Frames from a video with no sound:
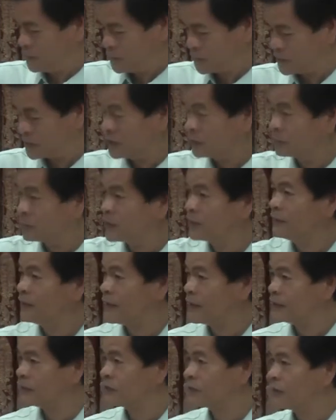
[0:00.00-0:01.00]
for the
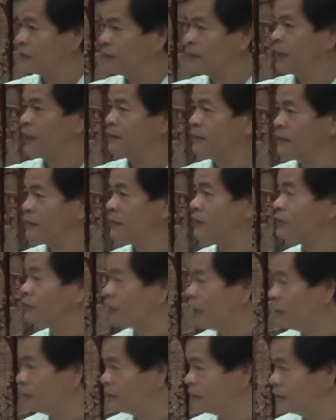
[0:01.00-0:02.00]
privilege of having
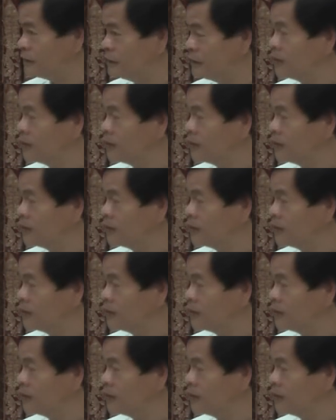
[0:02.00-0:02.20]
discovered